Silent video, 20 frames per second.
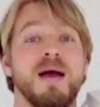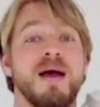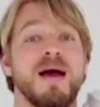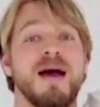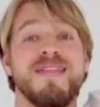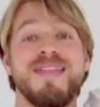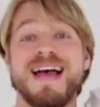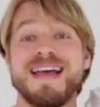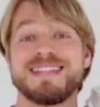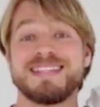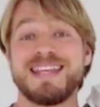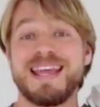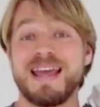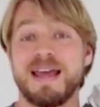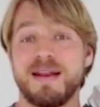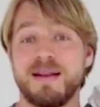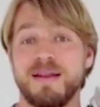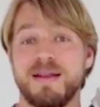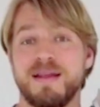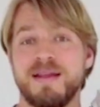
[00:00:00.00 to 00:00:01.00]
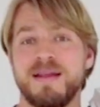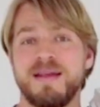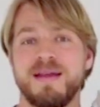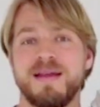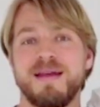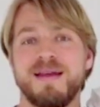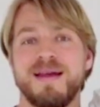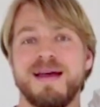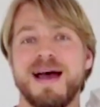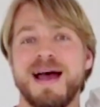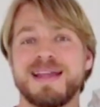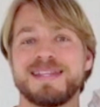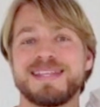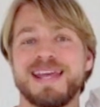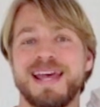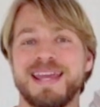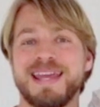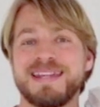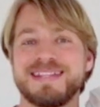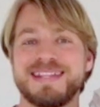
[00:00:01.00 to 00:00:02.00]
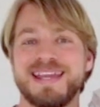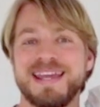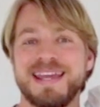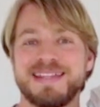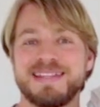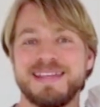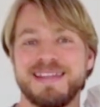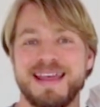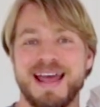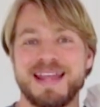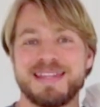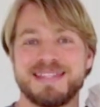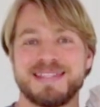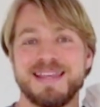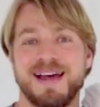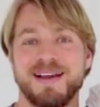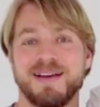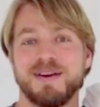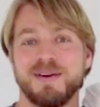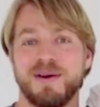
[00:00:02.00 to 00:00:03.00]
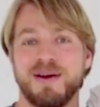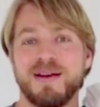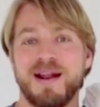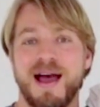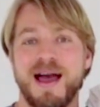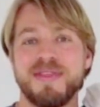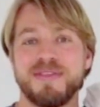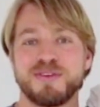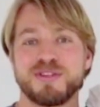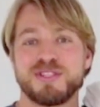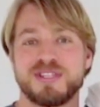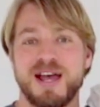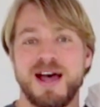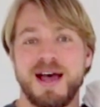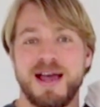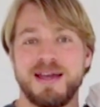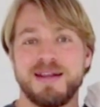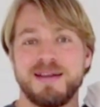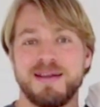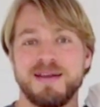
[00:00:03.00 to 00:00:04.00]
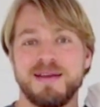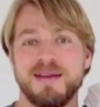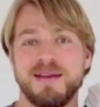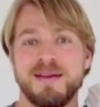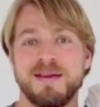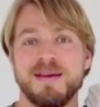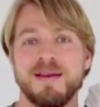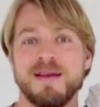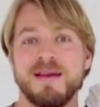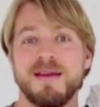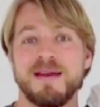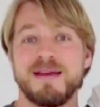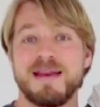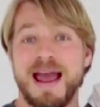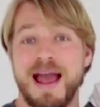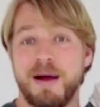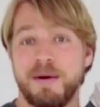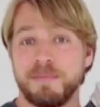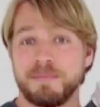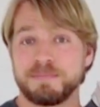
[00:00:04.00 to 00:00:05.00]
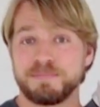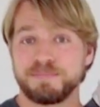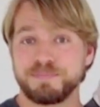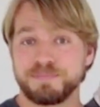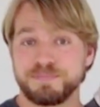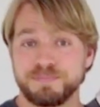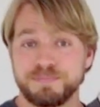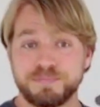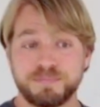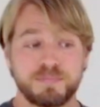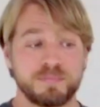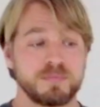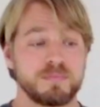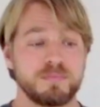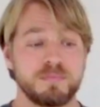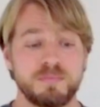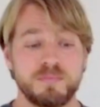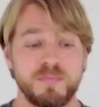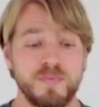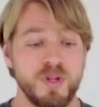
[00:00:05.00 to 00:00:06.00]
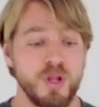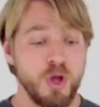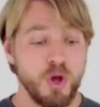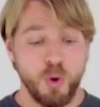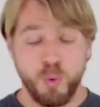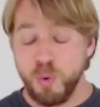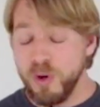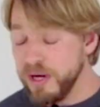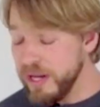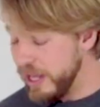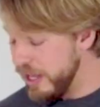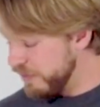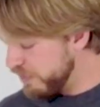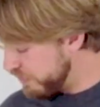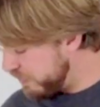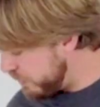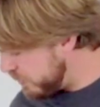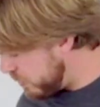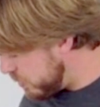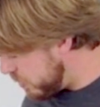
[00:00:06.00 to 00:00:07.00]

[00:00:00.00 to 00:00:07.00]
And that's it. That's how you dig into that sucker on either side. Now, what if